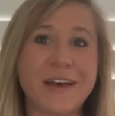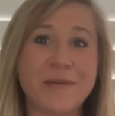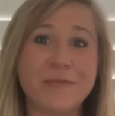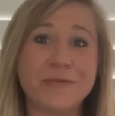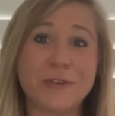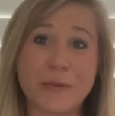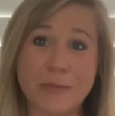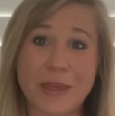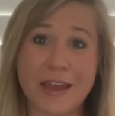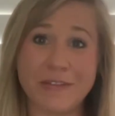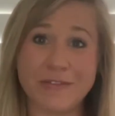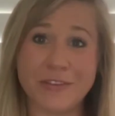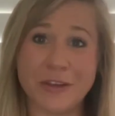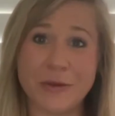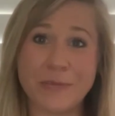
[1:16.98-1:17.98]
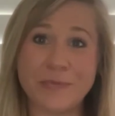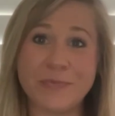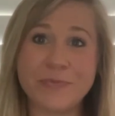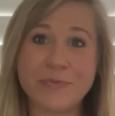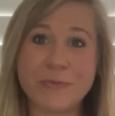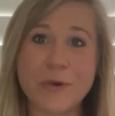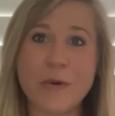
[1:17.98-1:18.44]
from that film,
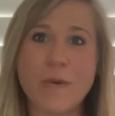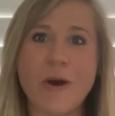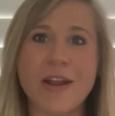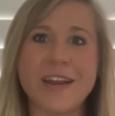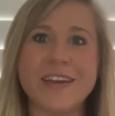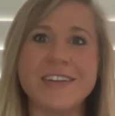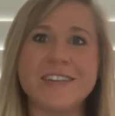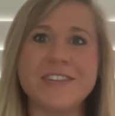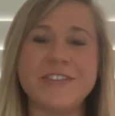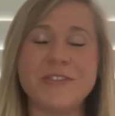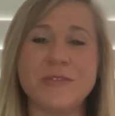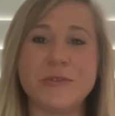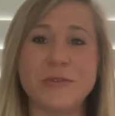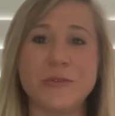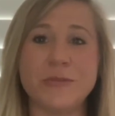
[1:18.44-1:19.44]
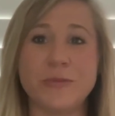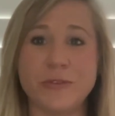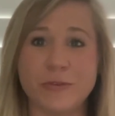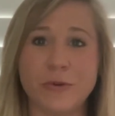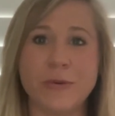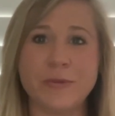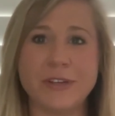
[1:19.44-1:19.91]
Moana, to
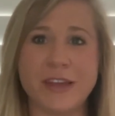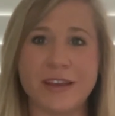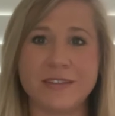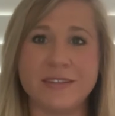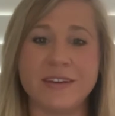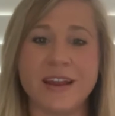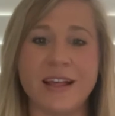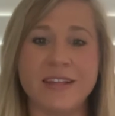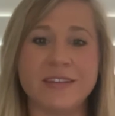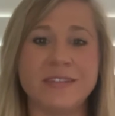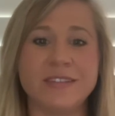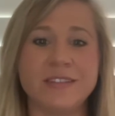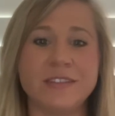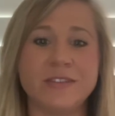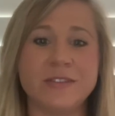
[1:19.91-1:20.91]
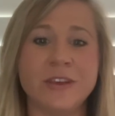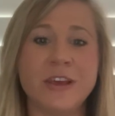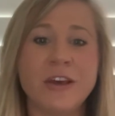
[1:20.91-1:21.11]
perform a text analysis.